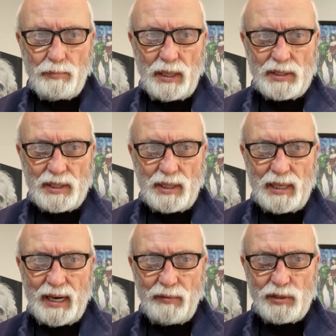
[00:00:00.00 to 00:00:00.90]
based on
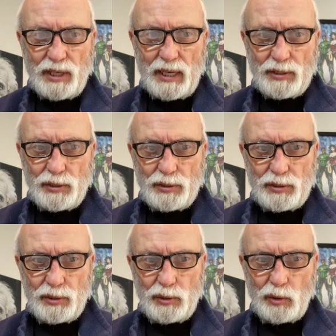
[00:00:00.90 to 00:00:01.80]
the average
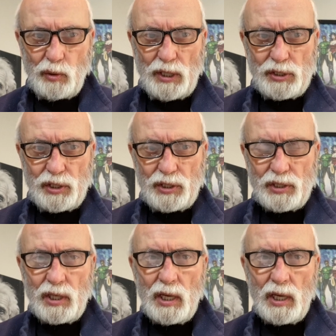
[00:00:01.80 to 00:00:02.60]
answers to 2 questions,